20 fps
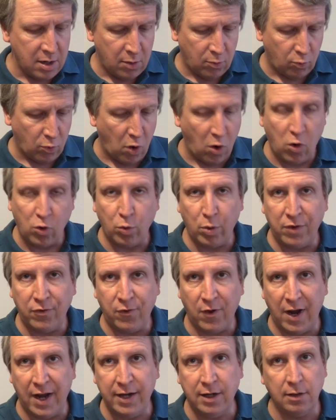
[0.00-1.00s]
Rogue
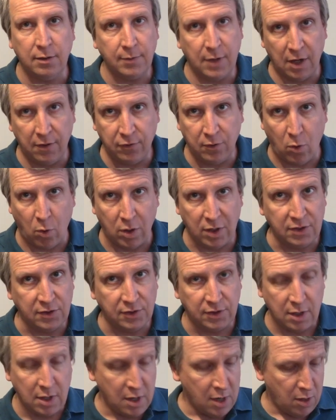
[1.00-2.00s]
Refiner, of course.